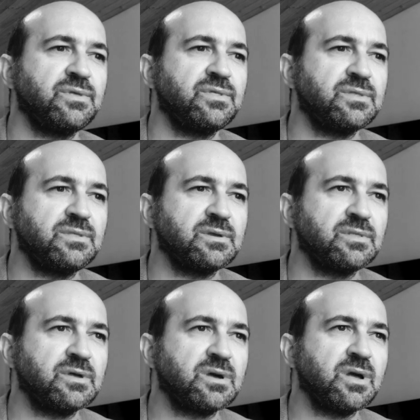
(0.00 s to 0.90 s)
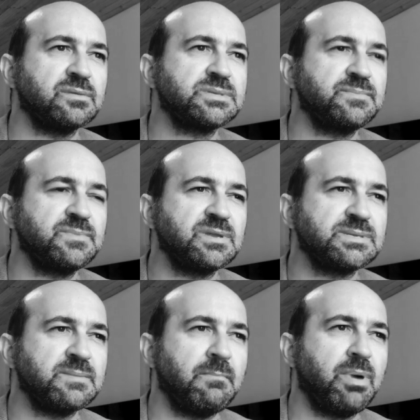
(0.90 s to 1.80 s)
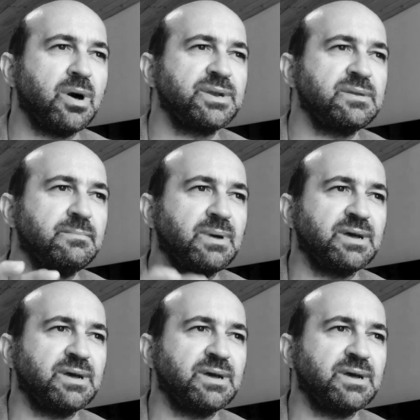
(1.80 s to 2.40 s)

the concept that is embodied